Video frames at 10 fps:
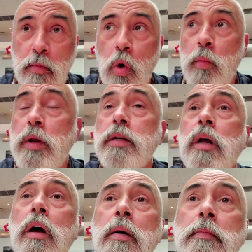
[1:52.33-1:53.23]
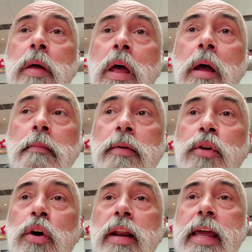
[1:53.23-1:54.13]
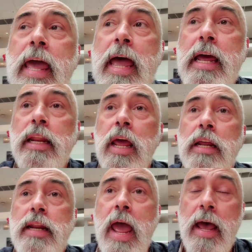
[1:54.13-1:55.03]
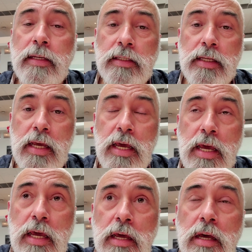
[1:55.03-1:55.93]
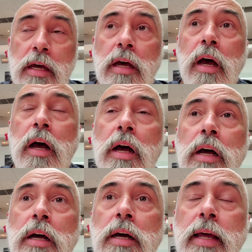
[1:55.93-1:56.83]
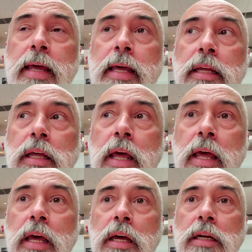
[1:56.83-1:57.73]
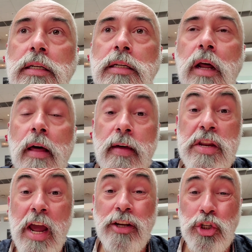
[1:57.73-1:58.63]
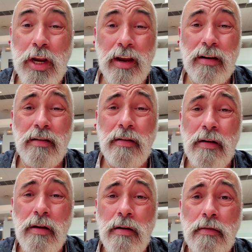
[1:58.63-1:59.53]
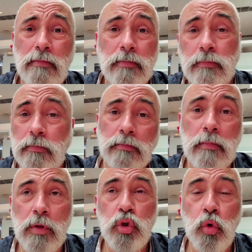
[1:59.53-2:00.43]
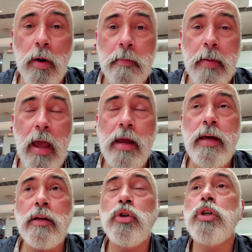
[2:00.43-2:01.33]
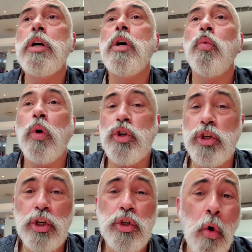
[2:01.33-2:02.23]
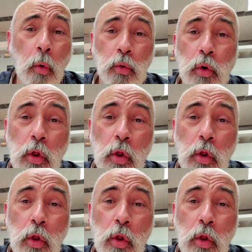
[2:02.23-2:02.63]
moment. But they're going to get an SE and the Nightshade trim package, which is just cooler